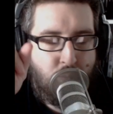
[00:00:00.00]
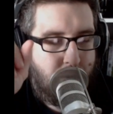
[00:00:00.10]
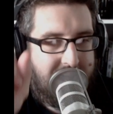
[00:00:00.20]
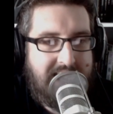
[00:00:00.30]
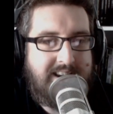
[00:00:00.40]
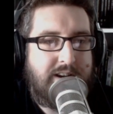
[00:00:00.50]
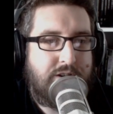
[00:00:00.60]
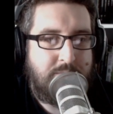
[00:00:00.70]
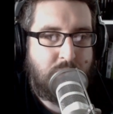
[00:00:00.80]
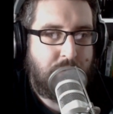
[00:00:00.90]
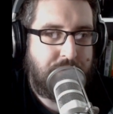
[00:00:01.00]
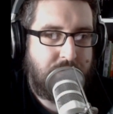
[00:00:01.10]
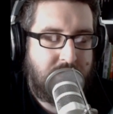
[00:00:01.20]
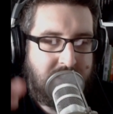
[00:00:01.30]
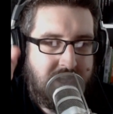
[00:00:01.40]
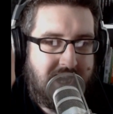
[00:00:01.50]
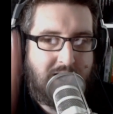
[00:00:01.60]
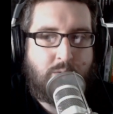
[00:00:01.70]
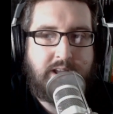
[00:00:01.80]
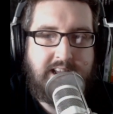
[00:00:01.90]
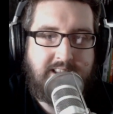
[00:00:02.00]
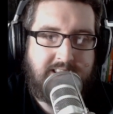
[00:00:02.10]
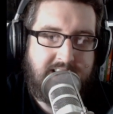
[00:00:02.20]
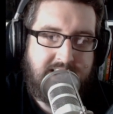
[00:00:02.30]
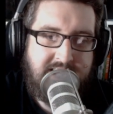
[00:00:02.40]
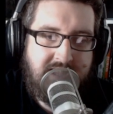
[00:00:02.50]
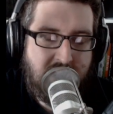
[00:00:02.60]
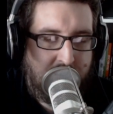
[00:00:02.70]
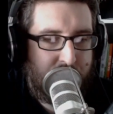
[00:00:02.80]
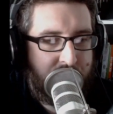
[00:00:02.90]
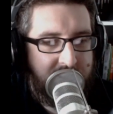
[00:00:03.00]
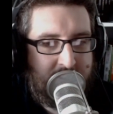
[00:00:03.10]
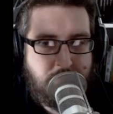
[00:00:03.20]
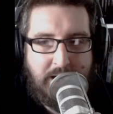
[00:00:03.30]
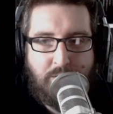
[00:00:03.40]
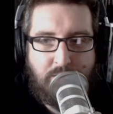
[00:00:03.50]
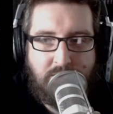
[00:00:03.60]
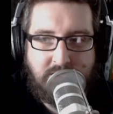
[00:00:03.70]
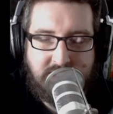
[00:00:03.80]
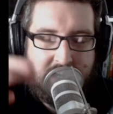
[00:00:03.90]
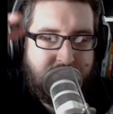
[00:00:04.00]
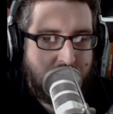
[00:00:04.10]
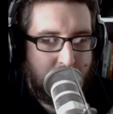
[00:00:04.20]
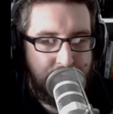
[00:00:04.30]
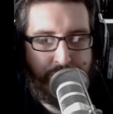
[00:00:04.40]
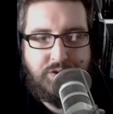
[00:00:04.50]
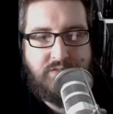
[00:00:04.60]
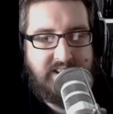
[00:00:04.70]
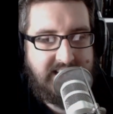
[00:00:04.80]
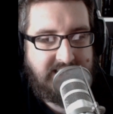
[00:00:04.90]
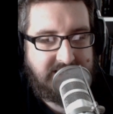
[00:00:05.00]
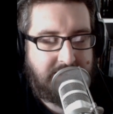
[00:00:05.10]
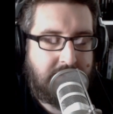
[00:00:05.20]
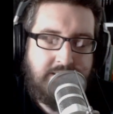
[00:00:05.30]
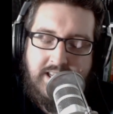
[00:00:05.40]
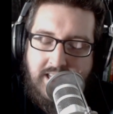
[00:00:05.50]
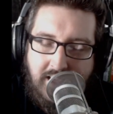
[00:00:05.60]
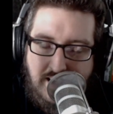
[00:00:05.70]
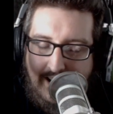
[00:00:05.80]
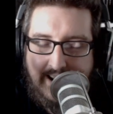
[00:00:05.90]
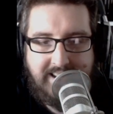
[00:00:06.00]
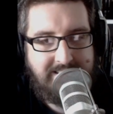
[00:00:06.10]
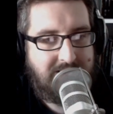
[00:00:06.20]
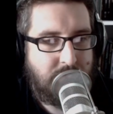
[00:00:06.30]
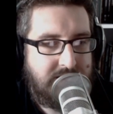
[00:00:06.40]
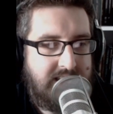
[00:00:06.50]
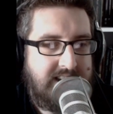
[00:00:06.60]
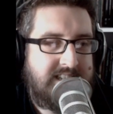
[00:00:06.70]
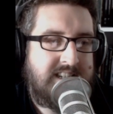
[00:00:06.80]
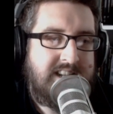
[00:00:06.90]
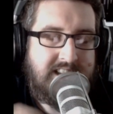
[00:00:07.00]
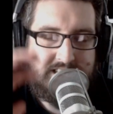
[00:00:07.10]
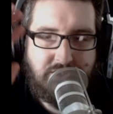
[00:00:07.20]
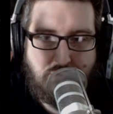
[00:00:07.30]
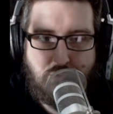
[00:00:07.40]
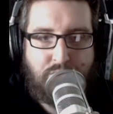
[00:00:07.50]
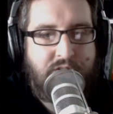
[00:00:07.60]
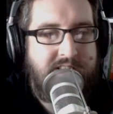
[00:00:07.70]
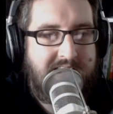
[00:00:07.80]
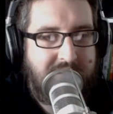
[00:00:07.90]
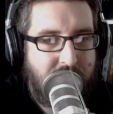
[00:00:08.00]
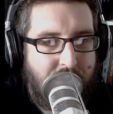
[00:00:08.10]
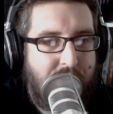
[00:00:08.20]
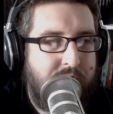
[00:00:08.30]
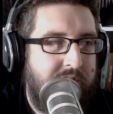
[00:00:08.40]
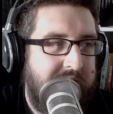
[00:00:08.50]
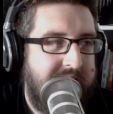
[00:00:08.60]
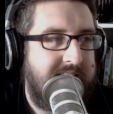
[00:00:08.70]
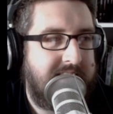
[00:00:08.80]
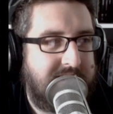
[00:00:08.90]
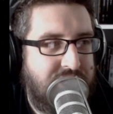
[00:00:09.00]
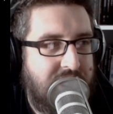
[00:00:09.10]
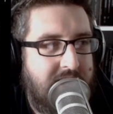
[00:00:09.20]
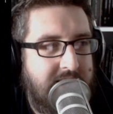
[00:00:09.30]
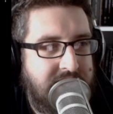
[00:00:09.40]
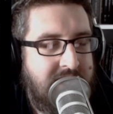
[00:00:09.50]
heading to Mordor. I will get you there. I've defeated Balrogs. I've done all sorts of deadly stuff. I can deal with this. So Glorfindel is off leading the charge